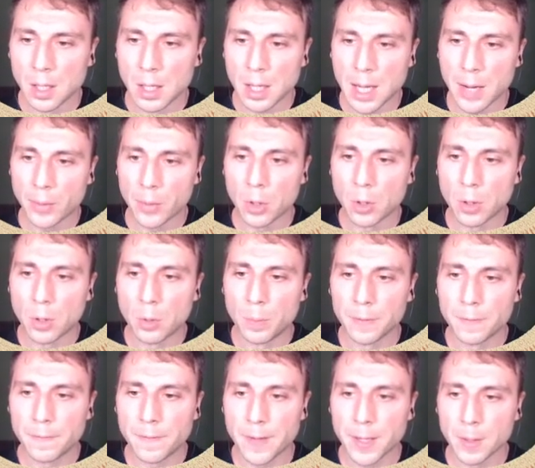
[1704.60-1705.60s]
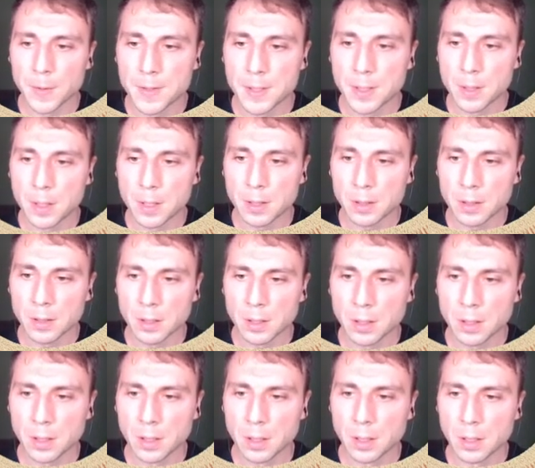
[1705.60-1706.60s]
I will open FileZilla,
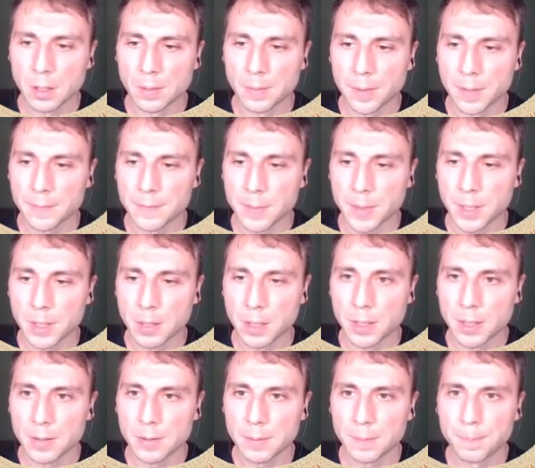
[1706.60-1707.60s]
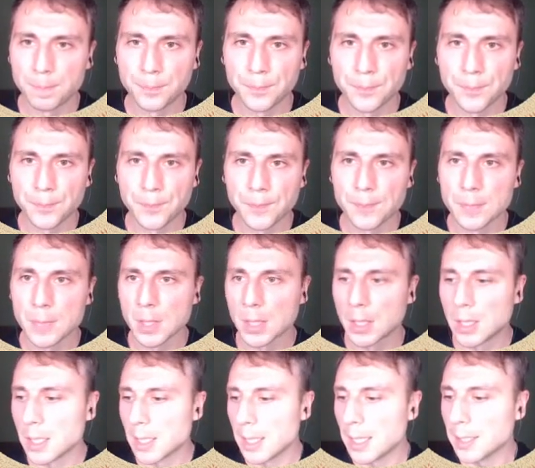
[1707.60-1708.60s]
FTP client,
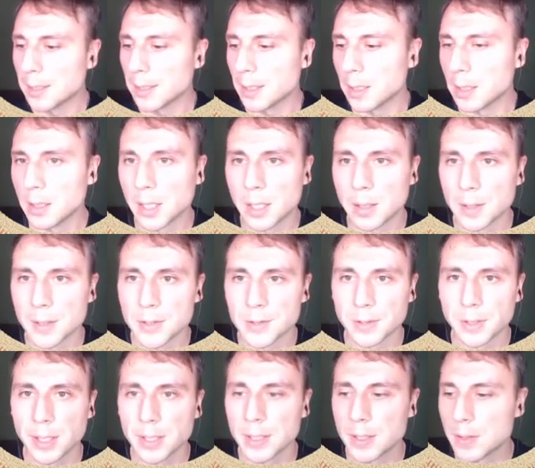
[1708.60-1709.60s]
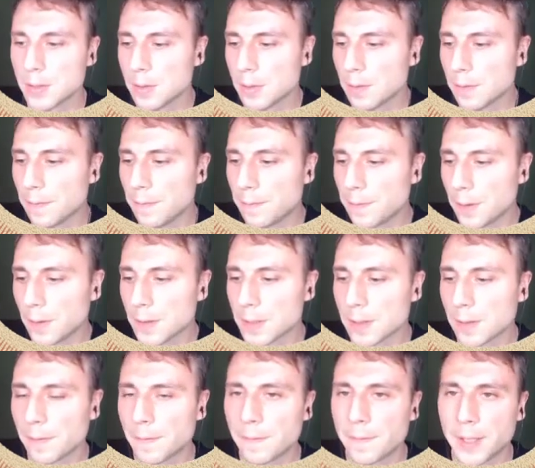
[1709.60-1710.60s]
and now let's try to
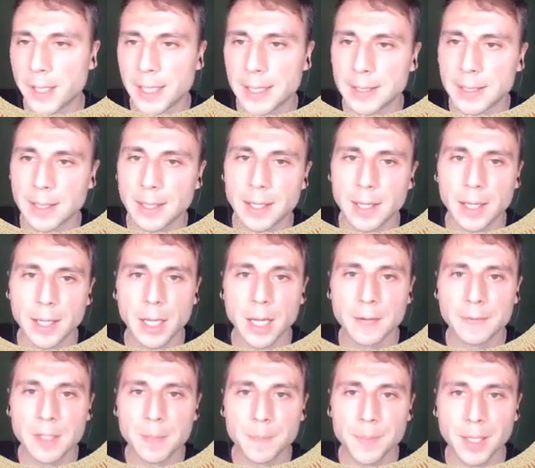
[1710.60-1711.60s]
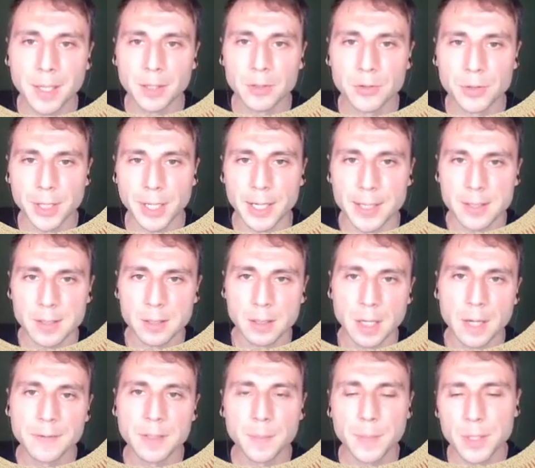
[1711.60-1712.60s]
first find FTP address,
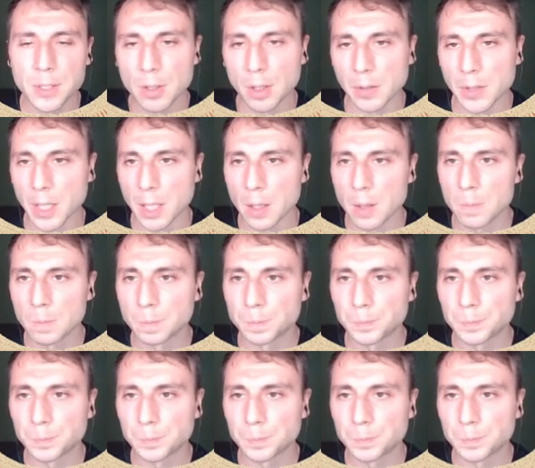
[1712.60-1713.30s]
FTP URL.